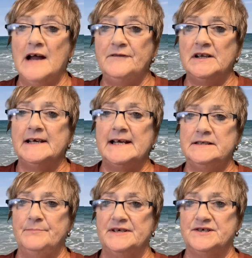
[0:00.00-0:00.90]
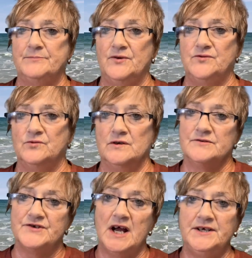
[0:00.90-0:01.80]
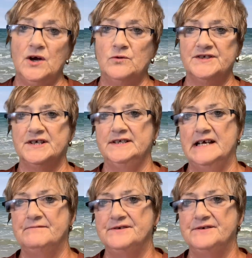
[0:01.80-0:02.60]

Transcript: feel like I had the best of both worlds. I know what it's like to have a